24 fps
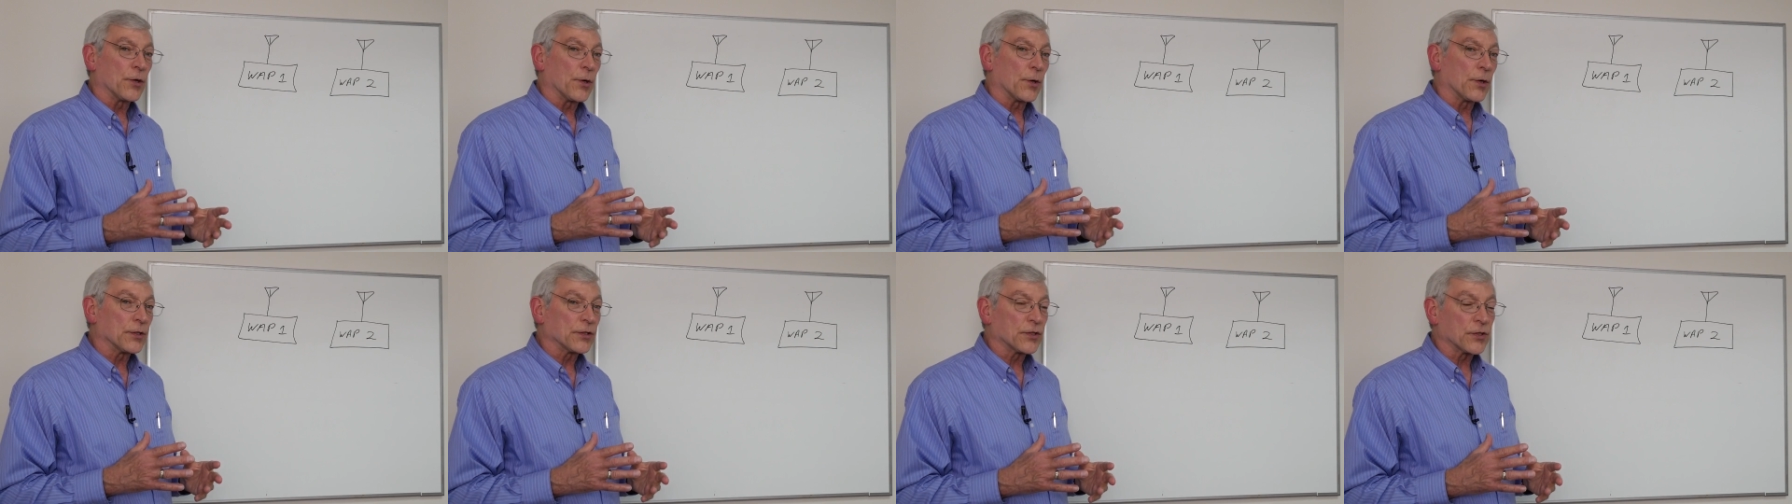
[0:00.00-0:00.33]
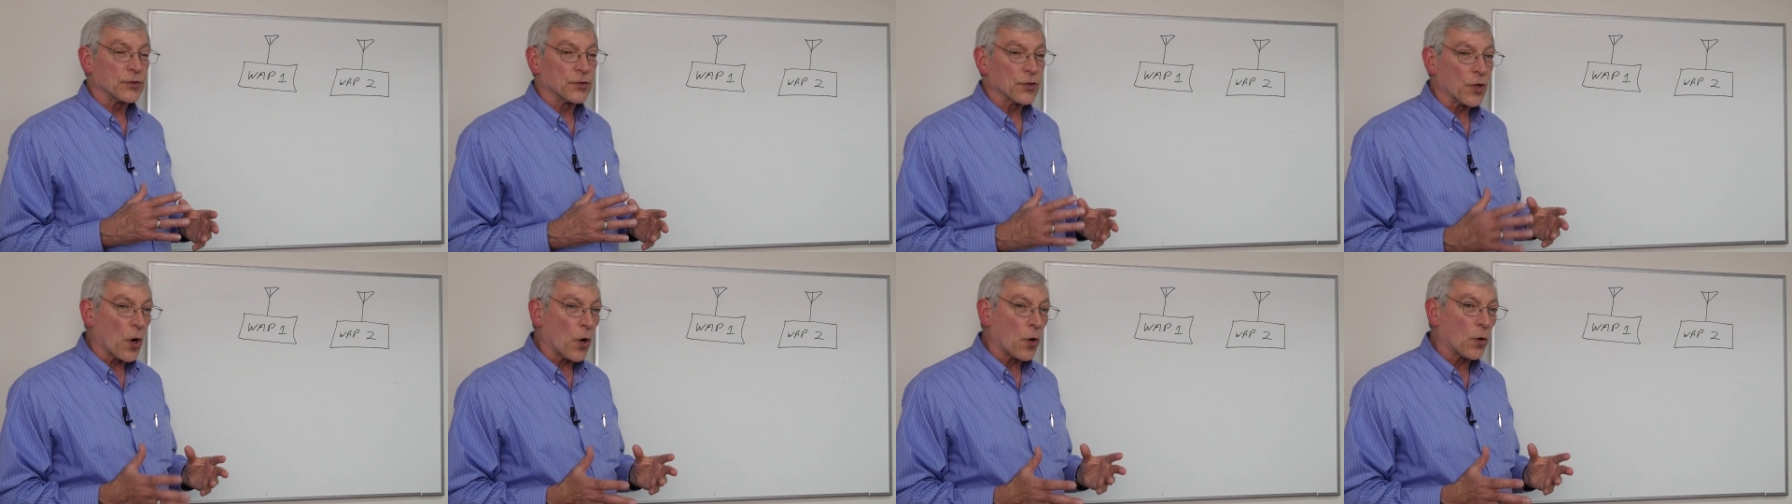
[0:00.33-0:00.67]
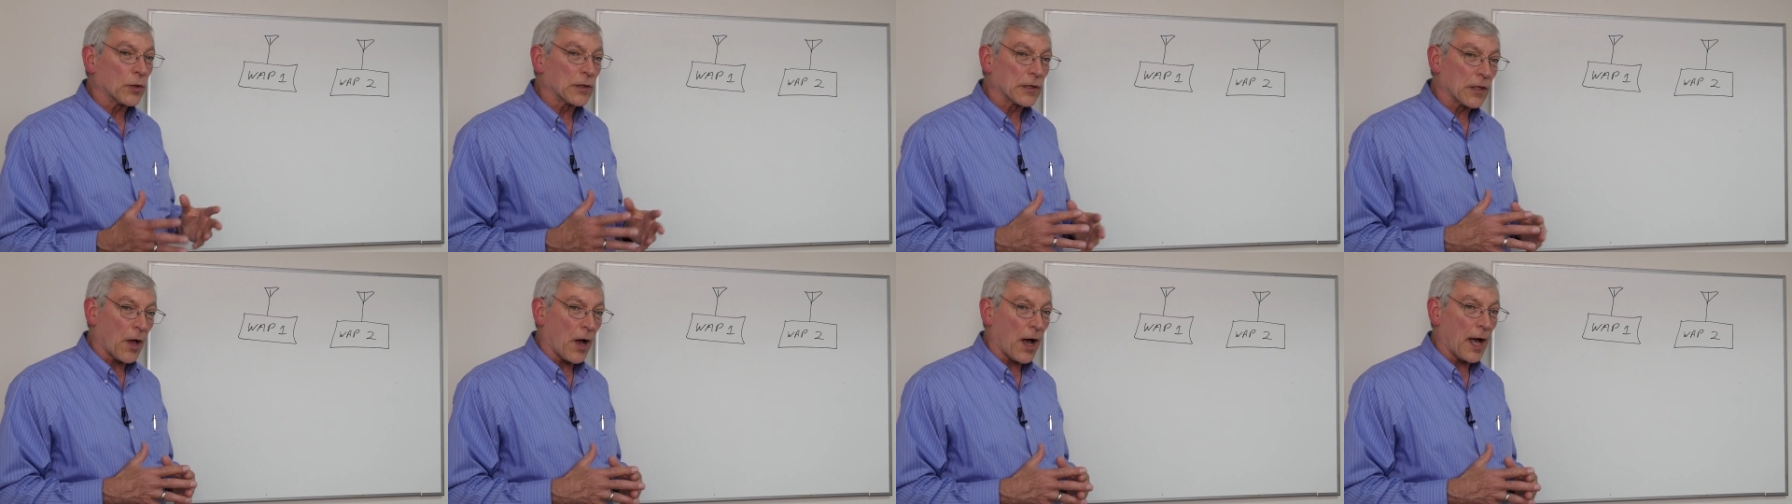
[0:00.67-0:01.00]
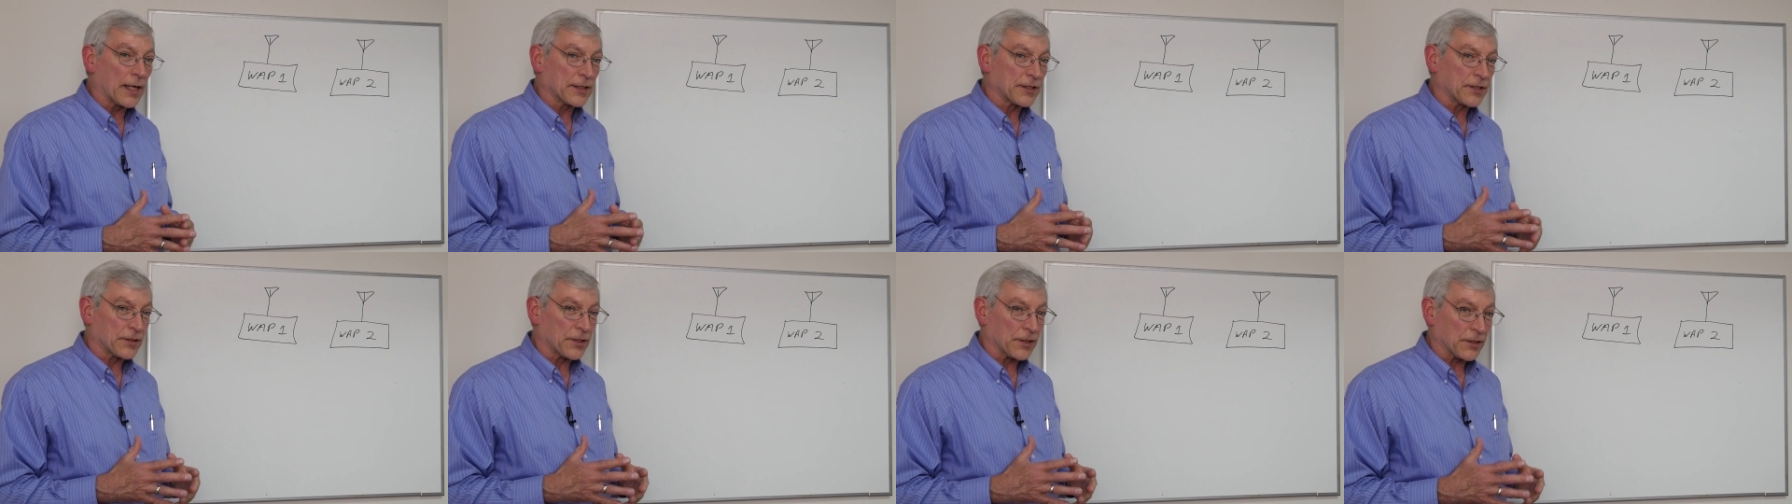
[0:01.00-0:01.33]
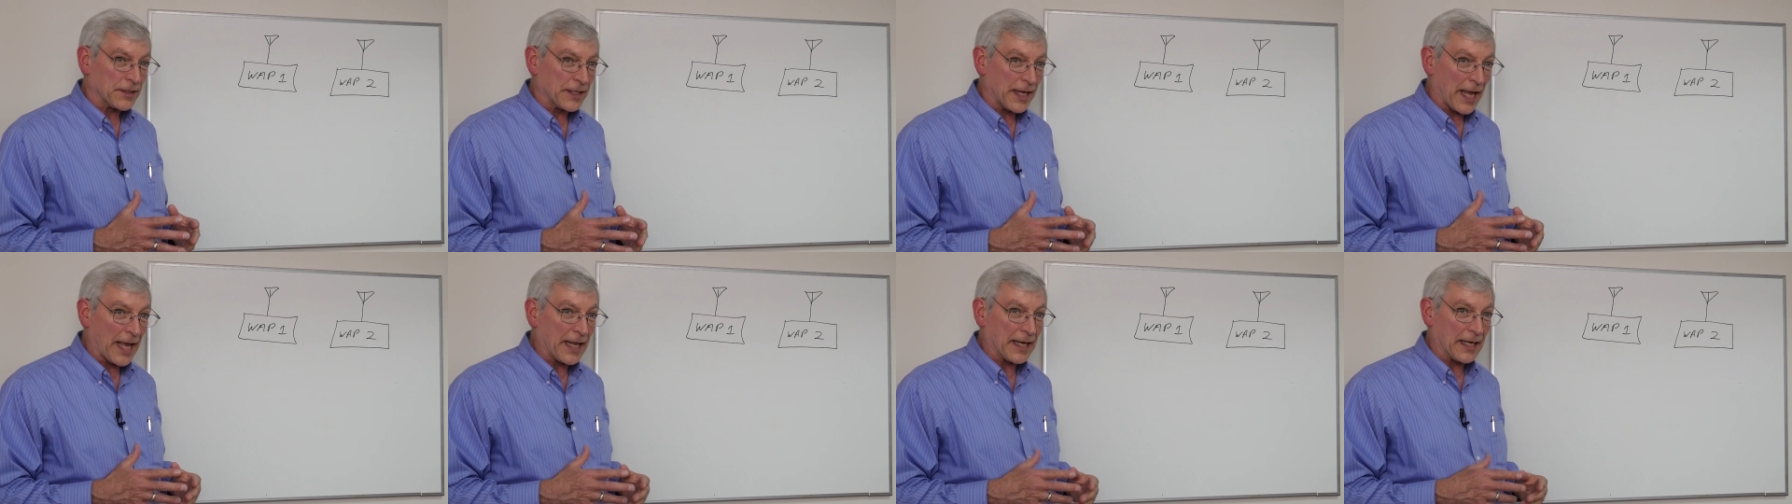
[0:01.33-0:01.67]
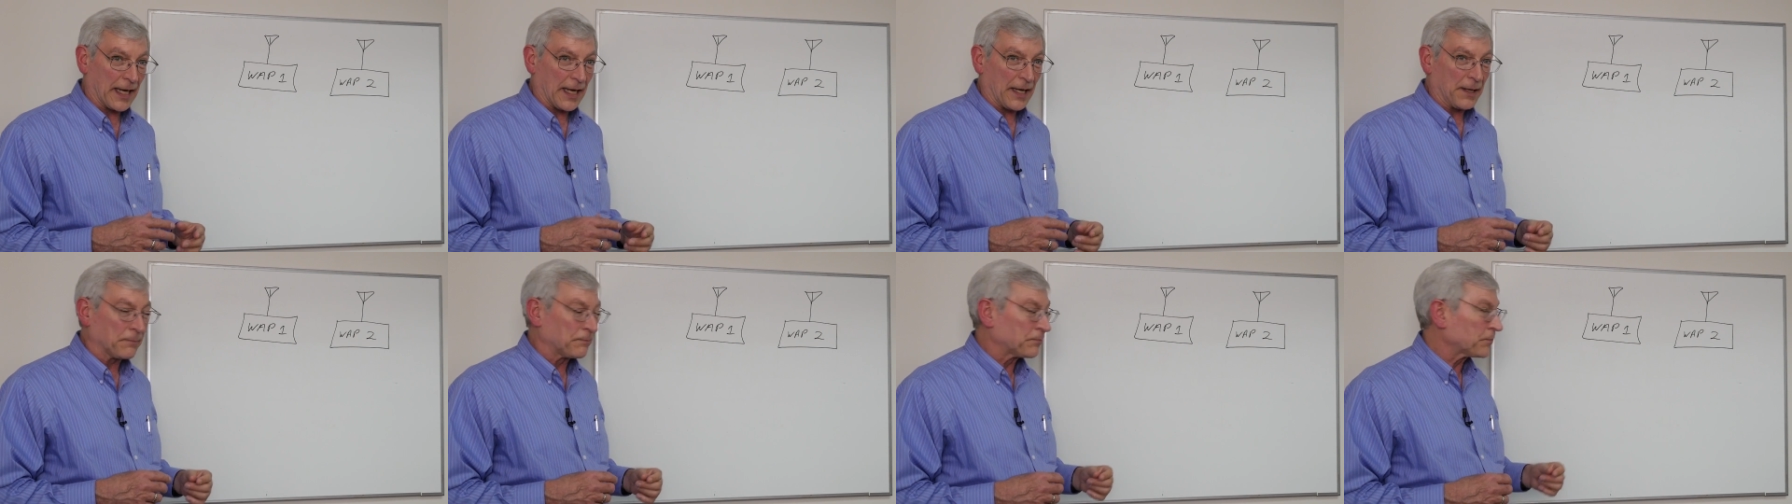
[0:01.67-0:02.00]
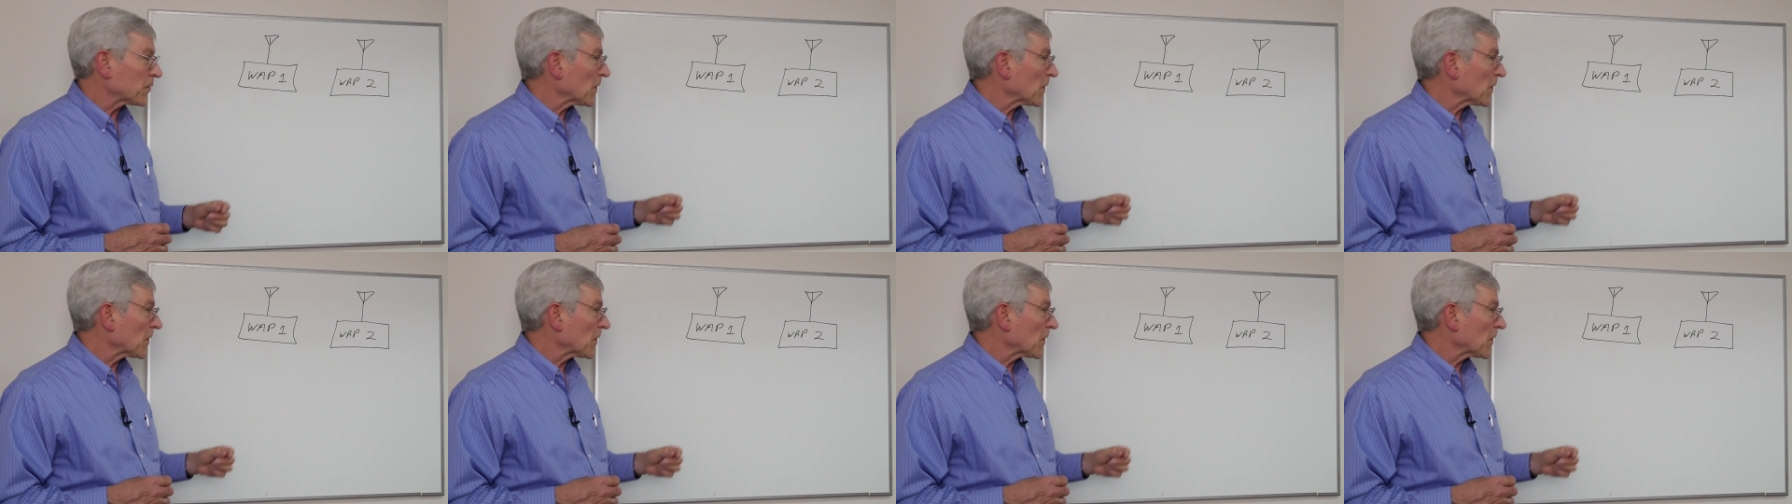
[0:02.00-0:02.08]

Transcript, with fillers: there is no lost data.